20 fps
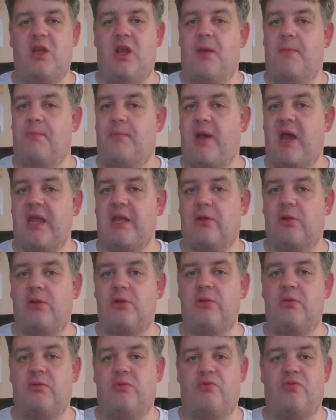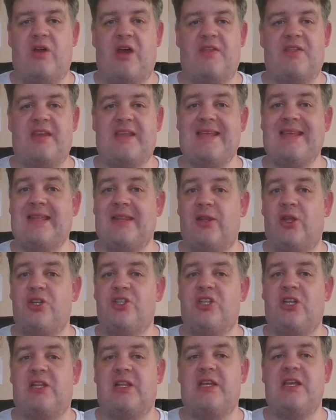Michael, rather
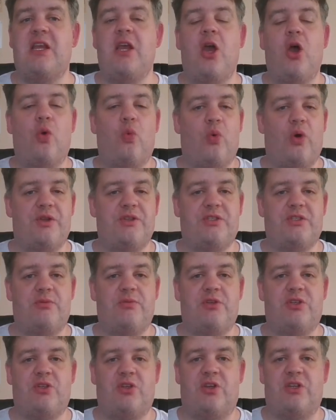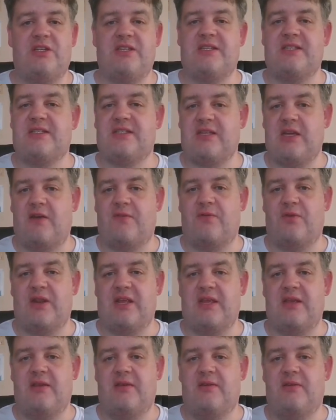illogically, wants to return to
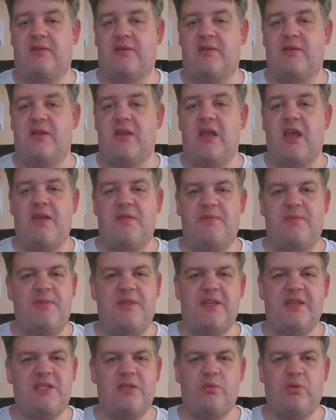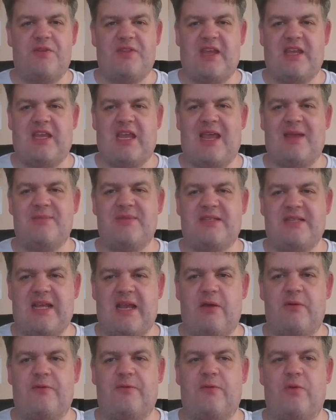Discovery. This is what they came
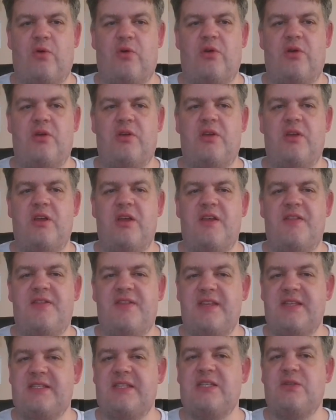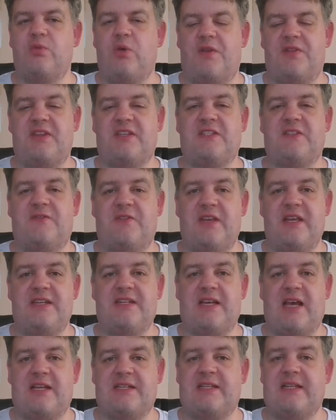down for. This is what the sphere
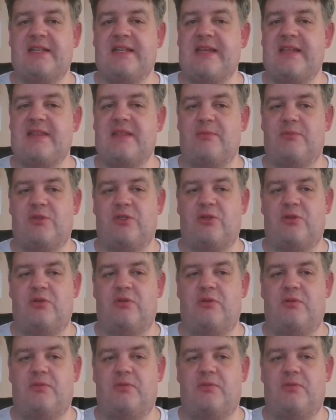data led them to.